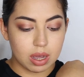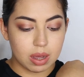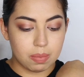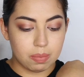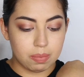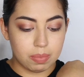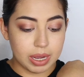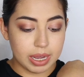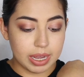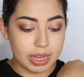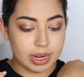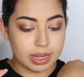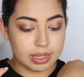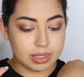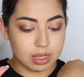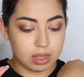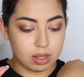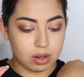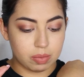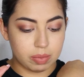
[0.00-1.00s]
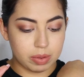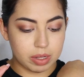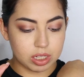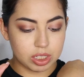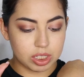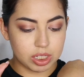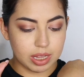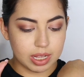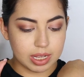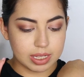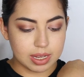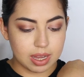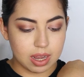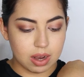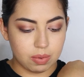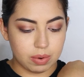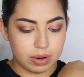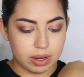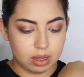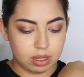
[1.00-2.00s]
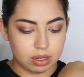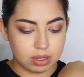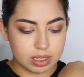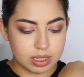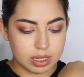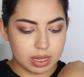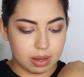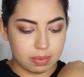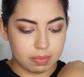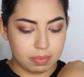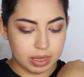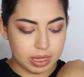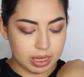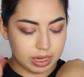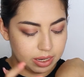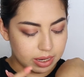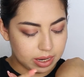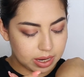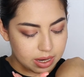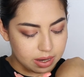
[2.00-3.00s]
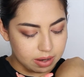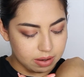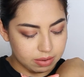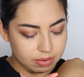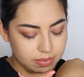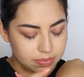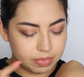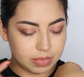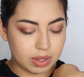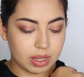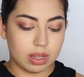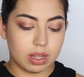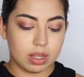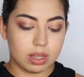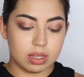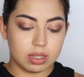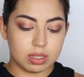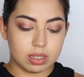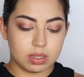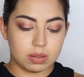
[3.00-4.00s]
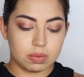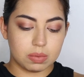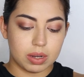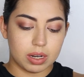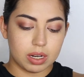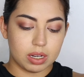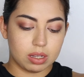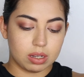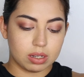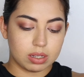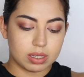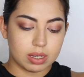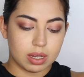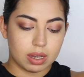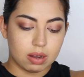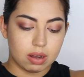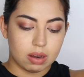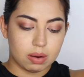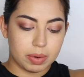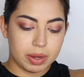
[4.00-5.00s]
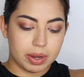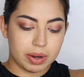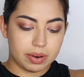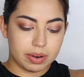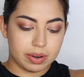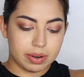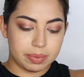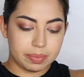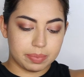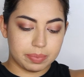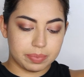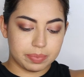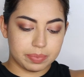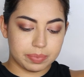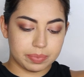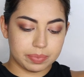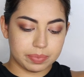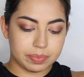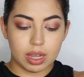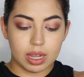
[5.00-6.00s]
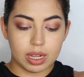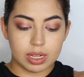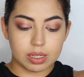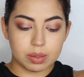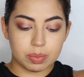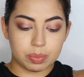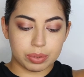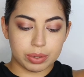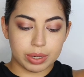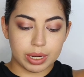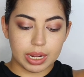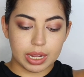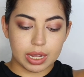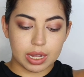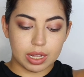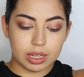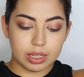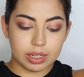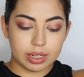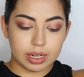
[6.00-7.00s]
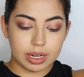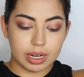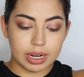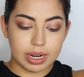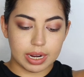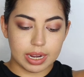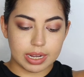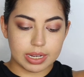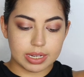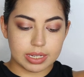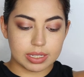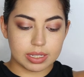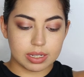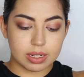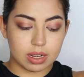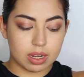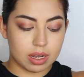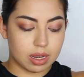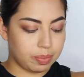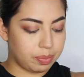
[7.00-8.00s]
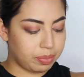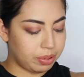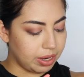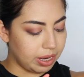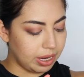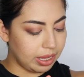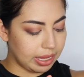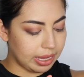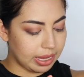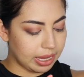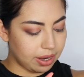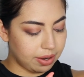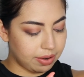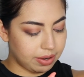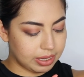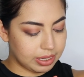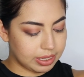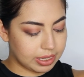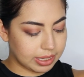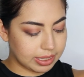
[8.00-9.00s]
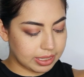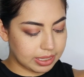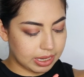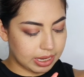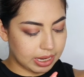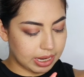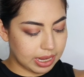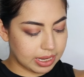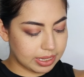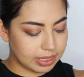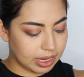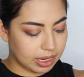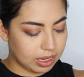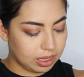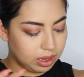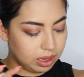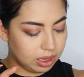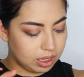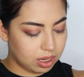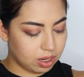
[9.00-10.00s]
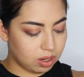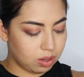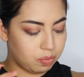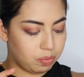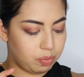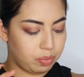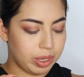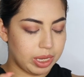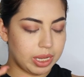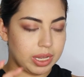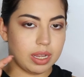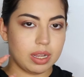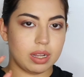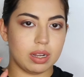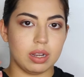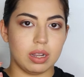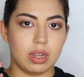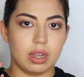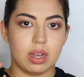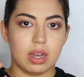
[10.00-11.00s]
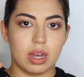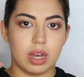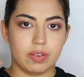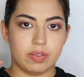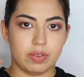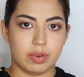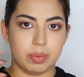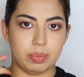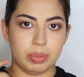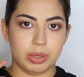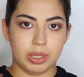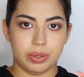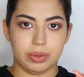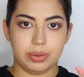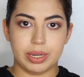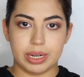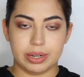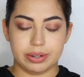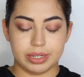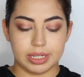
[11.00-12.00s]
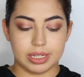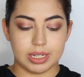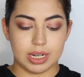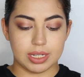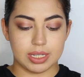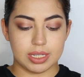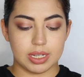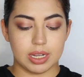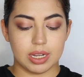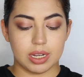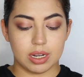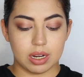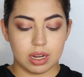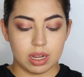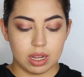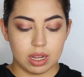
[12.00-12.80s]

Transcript: but it's a little blotchy. That's kind of what it looks like blended out. And then this is what it looks like on my arm. It's a pretty color. It has a pretty like iridescent. It has like a little bit of a blue iridescent